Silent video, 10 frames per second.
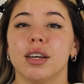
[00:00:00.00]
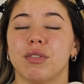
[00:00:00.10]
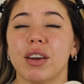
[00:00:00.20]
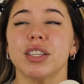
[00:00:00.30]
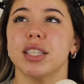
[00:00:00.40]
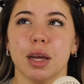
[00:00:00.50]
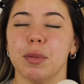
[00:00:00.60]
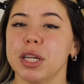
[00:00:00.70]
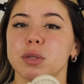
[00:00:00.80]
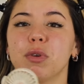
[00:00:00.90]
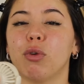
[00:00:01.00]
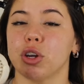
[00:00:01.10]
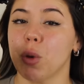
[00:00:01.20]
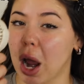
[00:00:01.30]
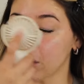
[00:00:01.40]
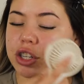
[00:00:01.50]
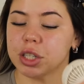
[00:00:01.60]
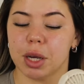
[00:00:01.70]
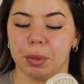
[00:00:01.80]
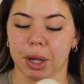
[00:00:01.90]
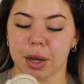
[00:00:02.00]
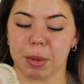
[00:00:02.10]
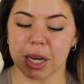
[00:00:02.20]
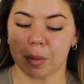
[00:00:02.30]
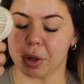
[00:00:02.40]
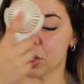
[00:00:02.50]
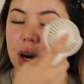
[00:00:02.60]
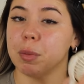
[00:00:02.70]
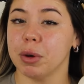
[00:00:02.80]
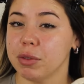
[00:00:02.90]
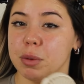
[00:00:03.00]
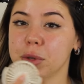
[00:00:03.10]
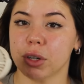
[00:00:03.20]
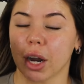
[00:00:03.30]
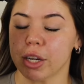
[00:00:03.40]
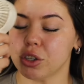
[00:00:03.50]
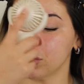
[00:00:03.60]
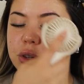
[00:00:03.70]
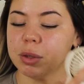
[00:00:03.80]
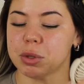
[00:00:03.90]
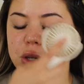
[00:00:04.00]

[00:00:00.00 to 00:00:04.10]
5 to 10 minutes before you actually apply makeup on top of the Milk Hydro Grip.